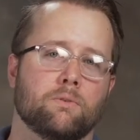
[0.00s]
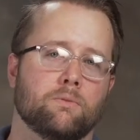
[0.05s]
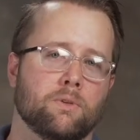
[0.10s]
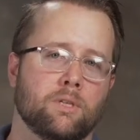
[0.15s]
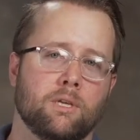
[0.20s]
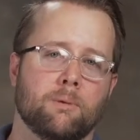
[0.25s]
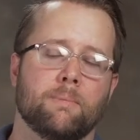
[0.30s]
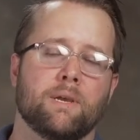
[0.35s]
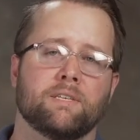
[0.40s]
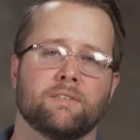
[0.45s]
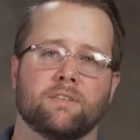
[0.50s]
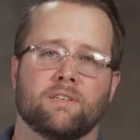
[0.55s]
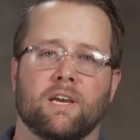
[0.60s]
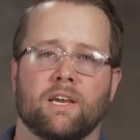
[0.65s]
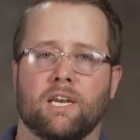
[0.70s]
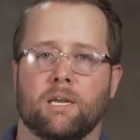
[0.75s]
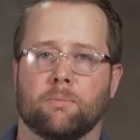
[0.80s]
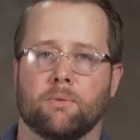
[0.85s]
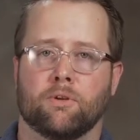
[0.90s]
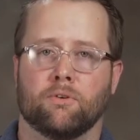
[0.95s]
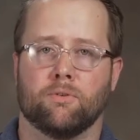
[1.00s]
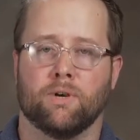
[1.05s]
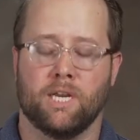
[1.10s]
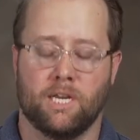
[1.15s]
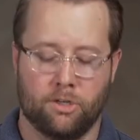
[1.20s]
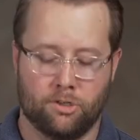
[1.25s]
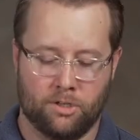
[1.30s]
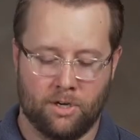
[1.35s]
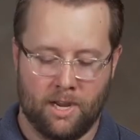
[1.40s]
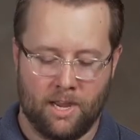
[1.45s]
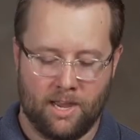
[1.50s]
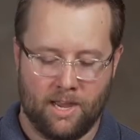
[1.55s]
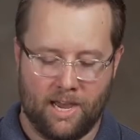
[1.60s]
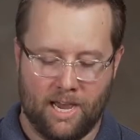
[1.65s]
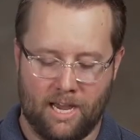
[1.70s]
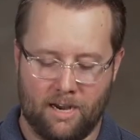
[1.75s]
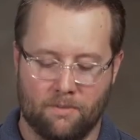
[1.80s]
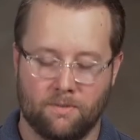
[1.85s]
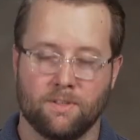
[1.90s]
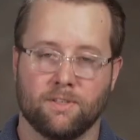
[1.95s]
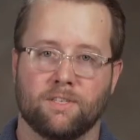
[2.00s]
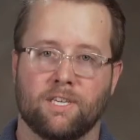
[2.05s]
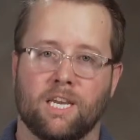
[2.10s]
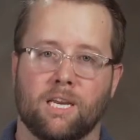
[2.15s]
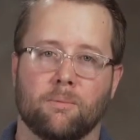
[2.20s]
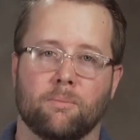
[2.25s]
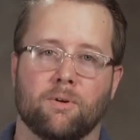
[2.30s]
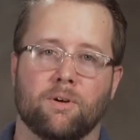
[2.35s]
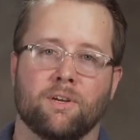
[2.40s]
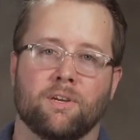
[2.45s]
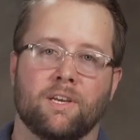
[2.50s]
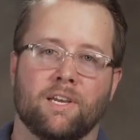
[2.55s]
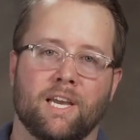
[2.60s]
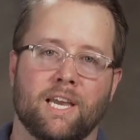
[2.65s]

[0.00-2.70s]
really amazing dynamic range out of this camera,